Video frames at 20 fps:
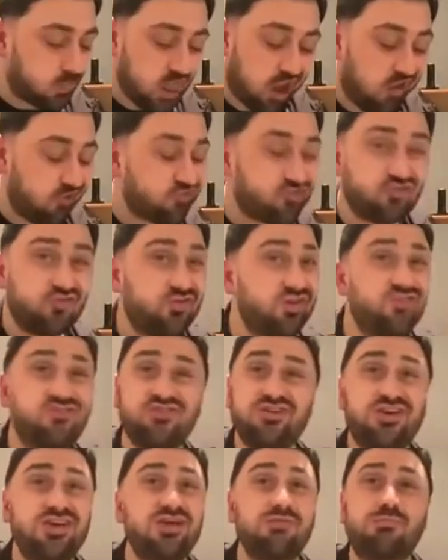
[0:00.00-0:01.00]
It's easy
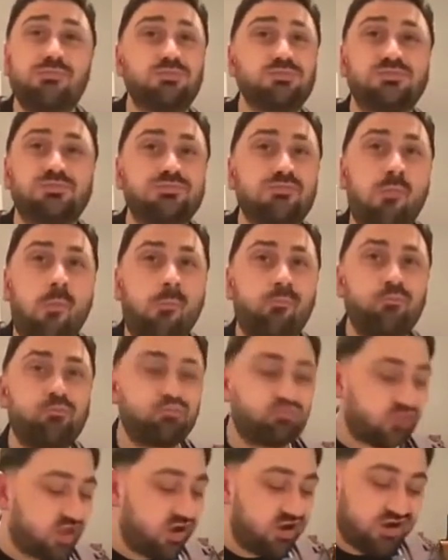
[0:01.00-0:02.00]
to eat. Is it good,
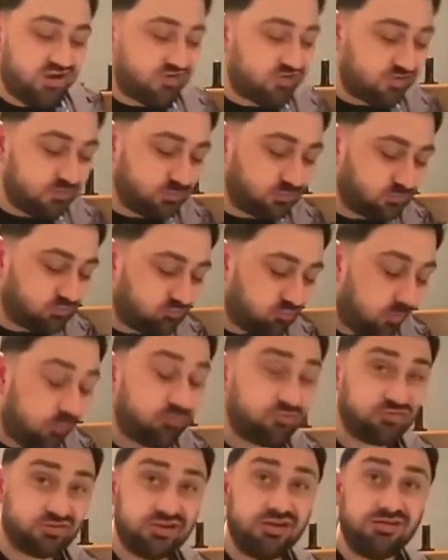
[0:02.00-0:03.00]
eh? Uh,
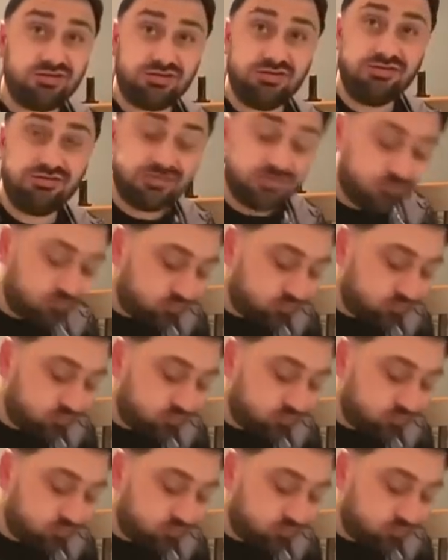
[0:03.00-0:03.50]
was it that good?